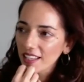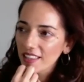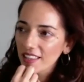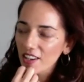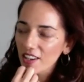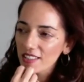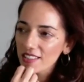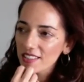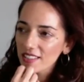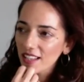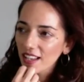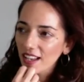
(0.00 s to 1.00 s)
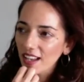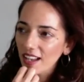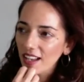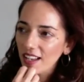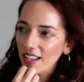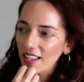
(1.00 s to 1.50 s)
There is
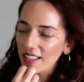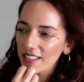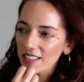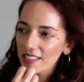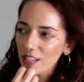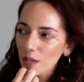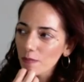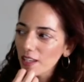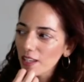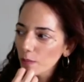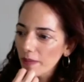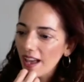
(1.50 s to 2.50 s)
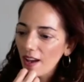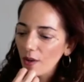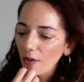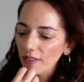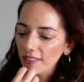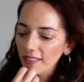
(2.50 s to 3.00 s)
uh, something
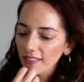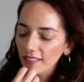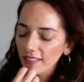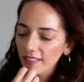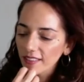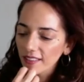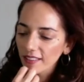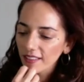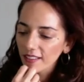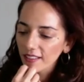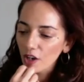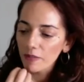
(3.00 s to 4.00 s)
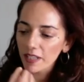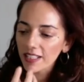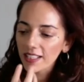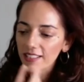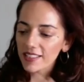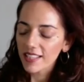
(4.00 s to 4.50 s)
about
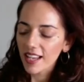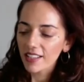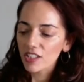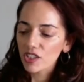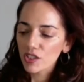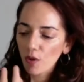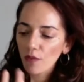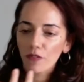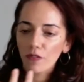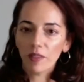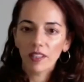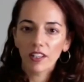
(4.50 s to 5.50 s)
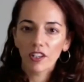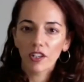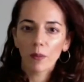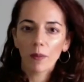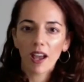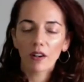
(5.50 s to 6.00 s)
Armenians that is so familiar
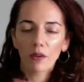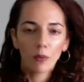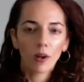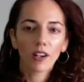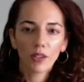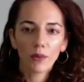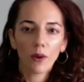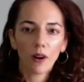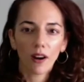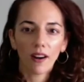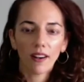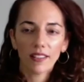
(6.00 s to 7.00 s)
no matter where you are.